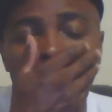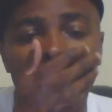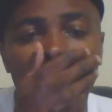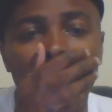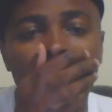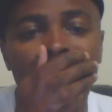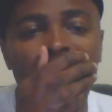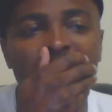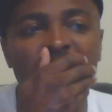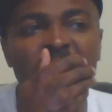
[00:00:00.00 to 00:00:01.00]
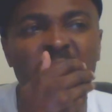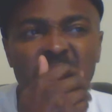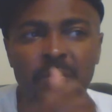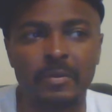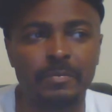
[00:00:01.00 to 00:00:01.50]

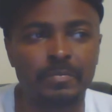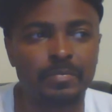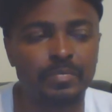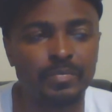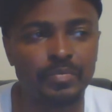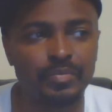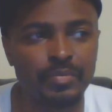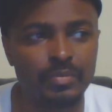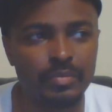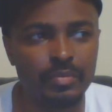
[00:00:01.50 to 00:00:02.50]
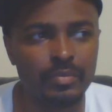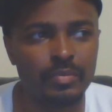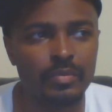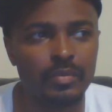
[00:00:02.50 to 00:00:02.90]
(silence)